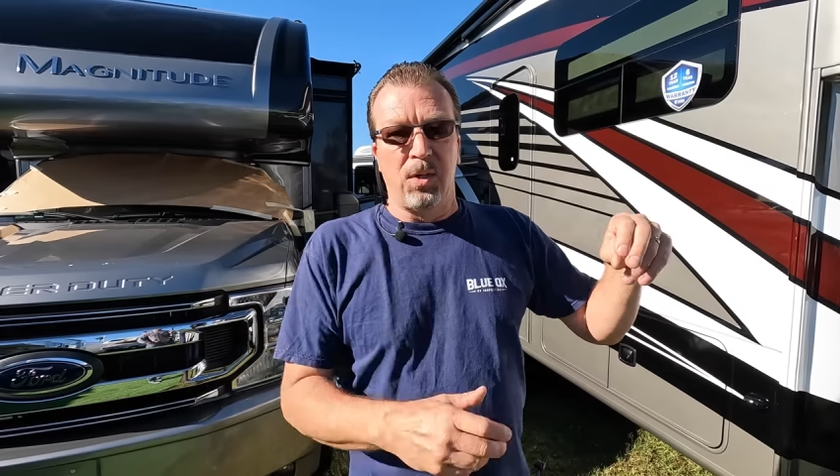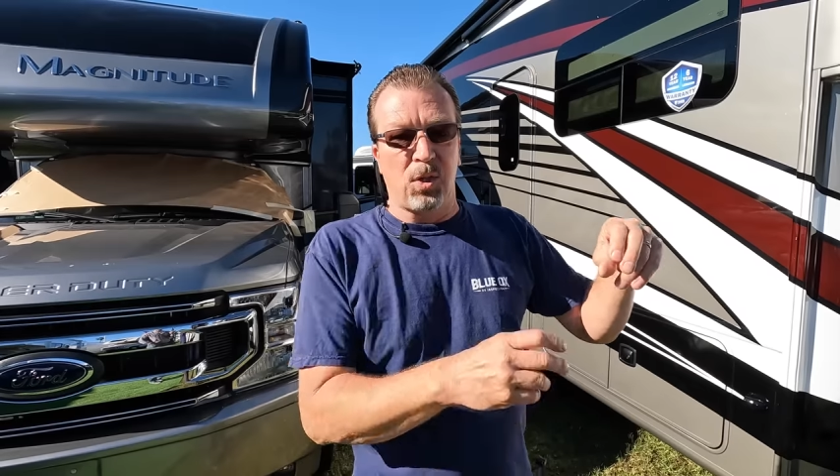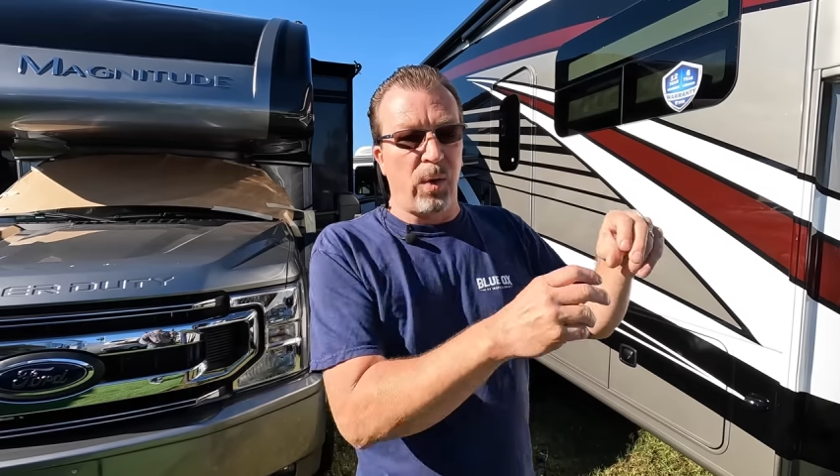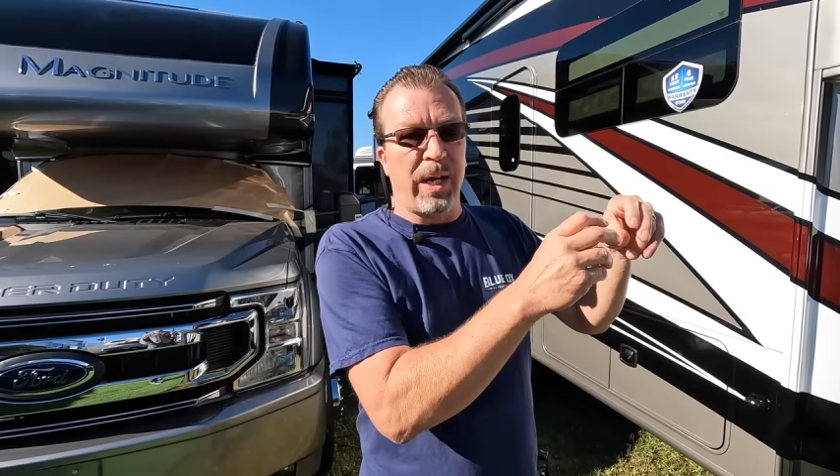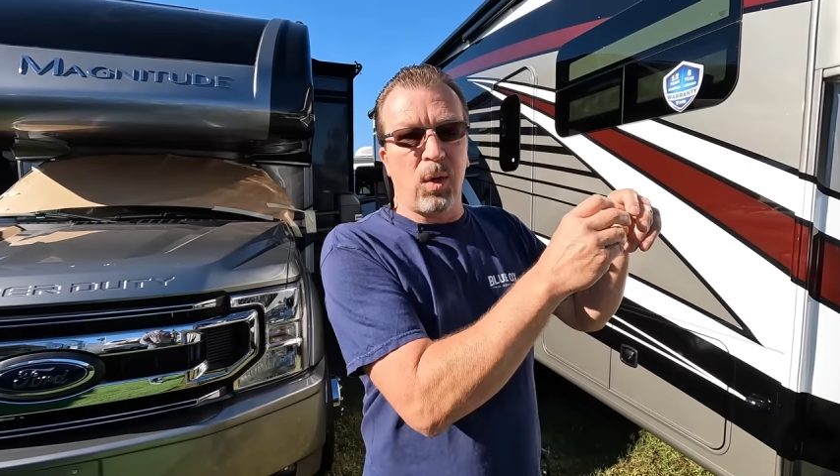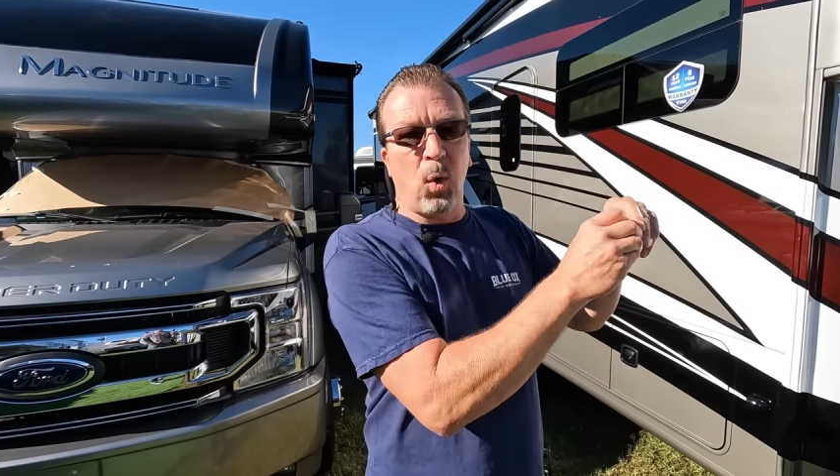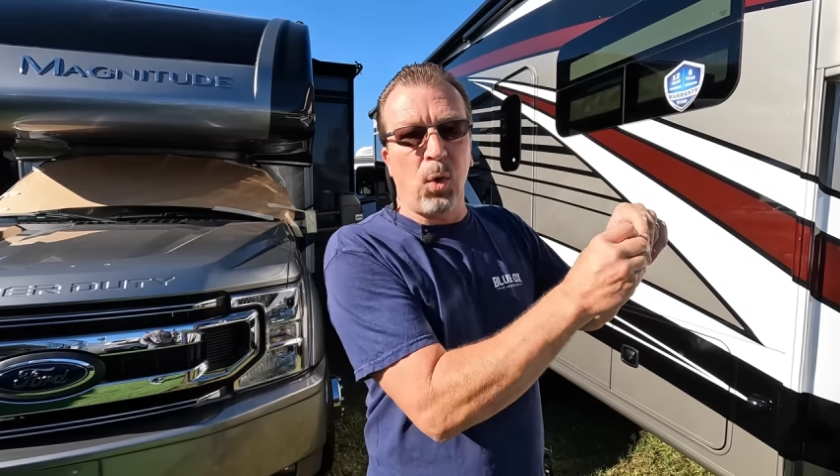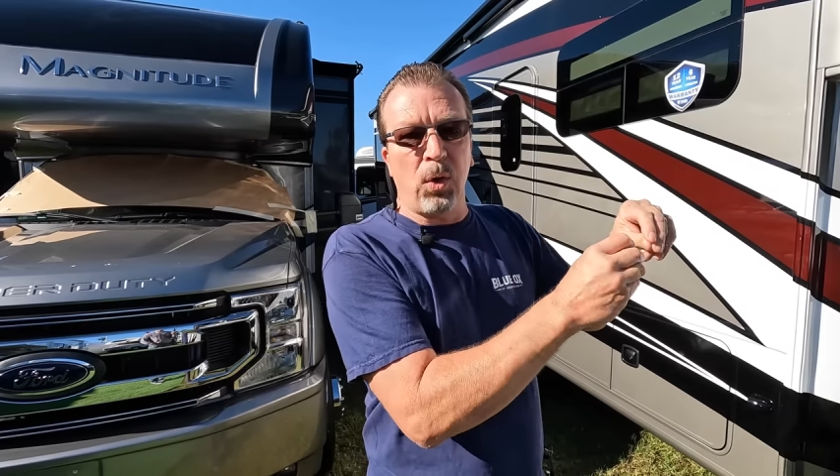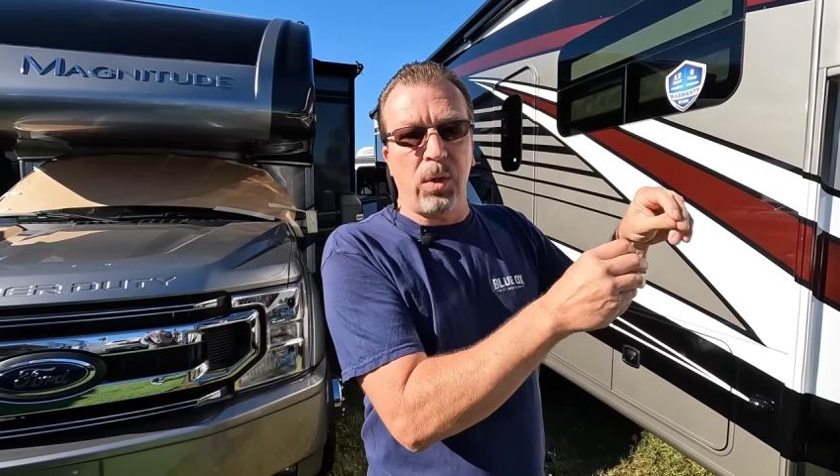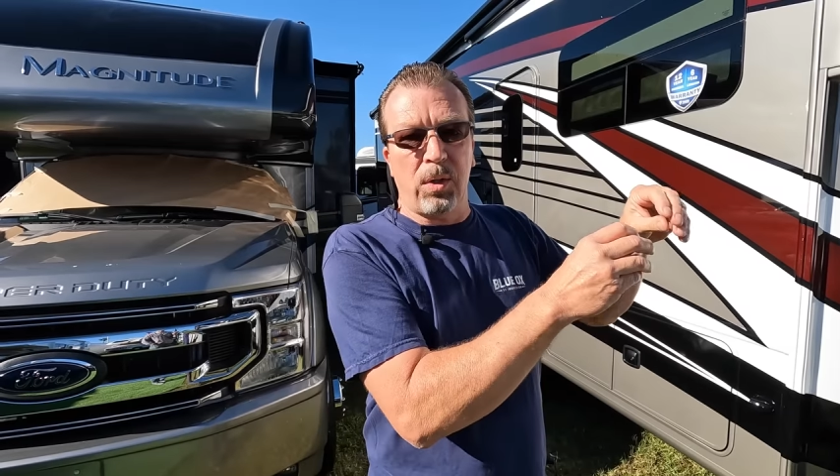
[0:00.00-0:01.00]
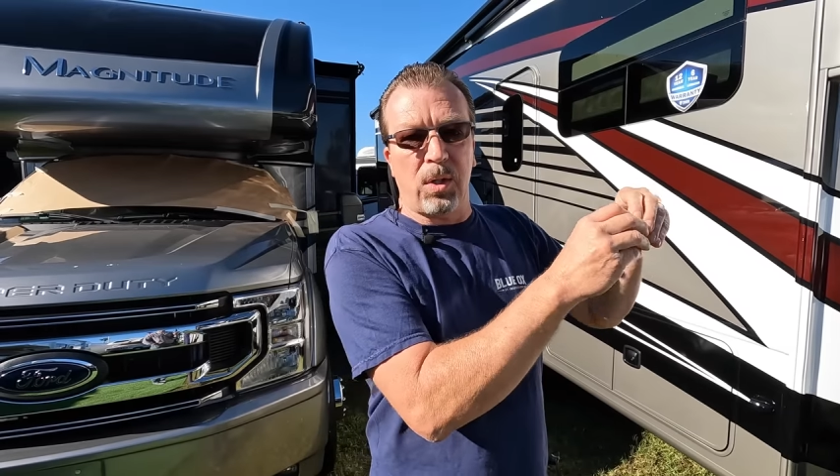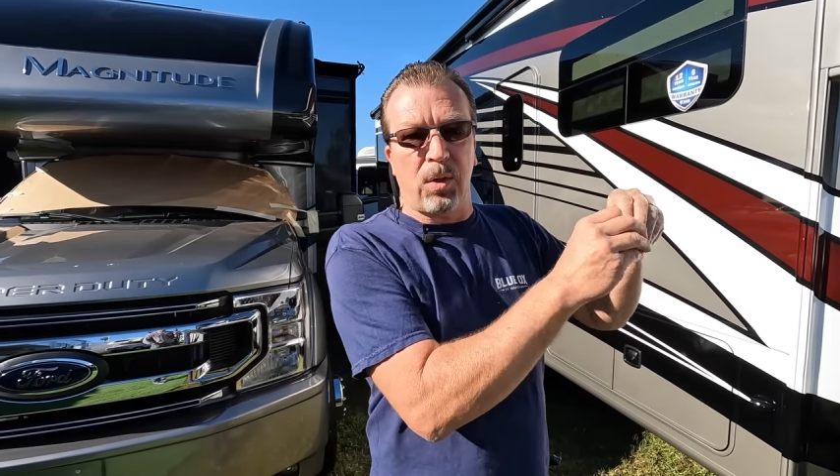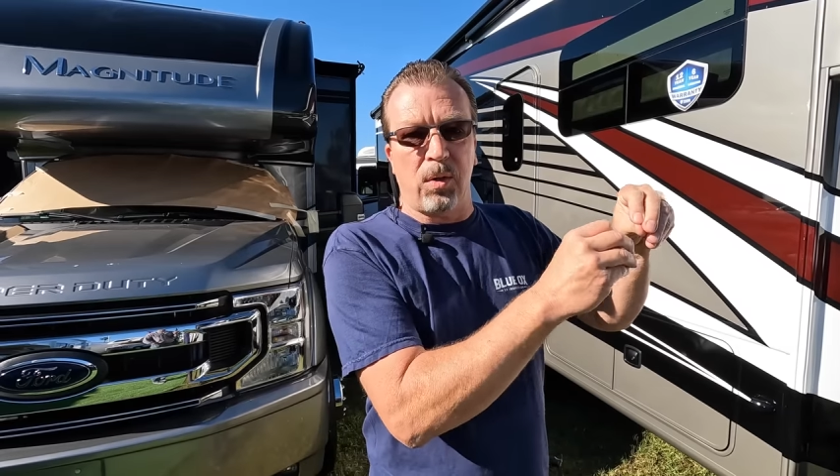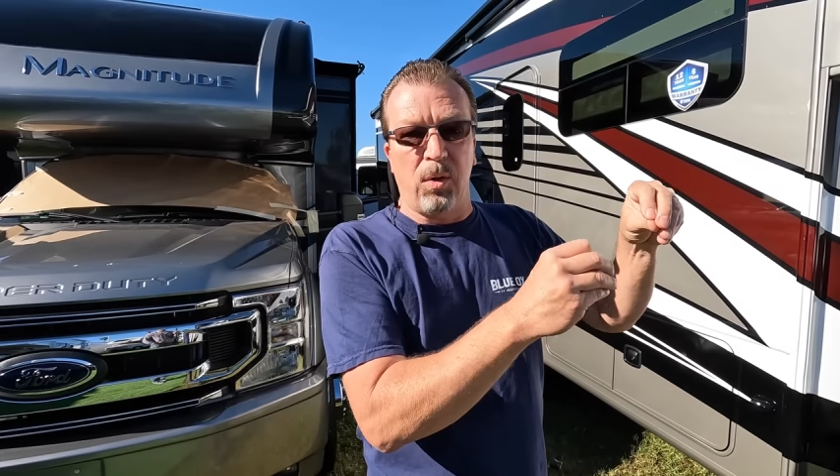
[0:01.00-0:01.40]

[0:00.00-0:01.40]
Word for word: So in order to